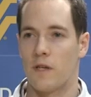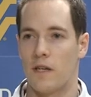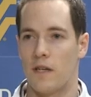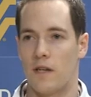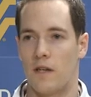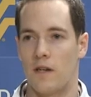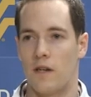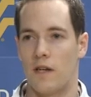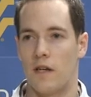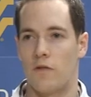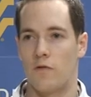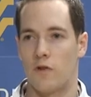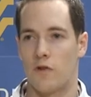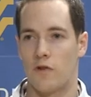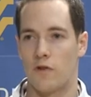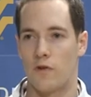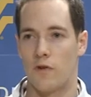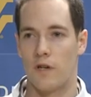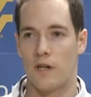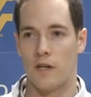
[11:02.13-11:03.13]
me in
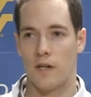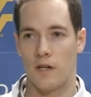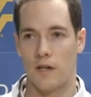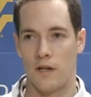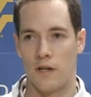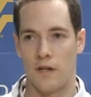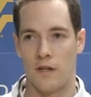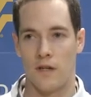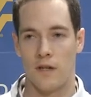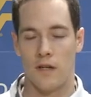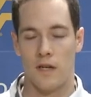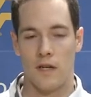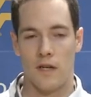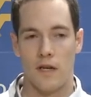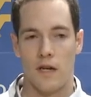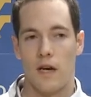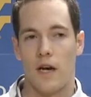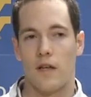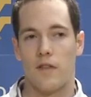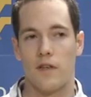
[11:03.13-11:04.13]
recruiting, and
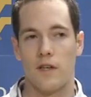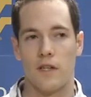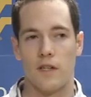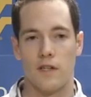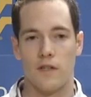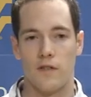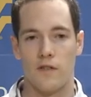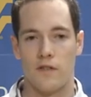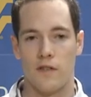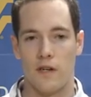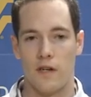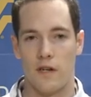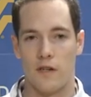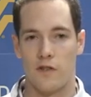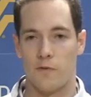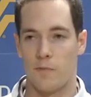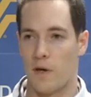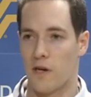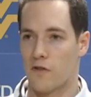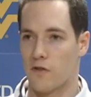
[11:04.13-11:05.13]
I think it's
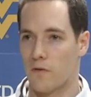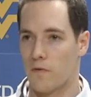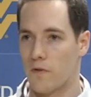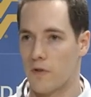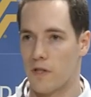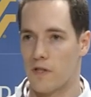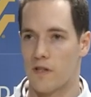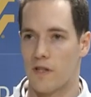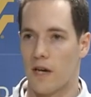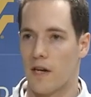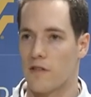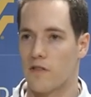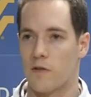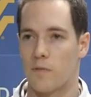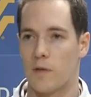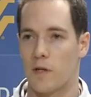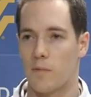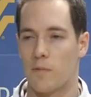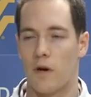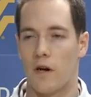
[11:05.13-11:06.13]
special for these guys to
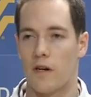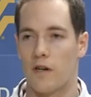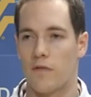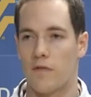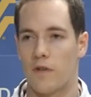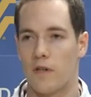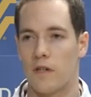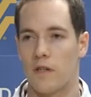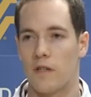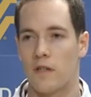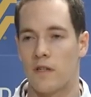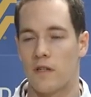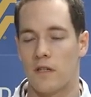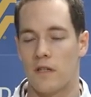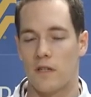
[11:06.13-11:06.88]
be a part of it.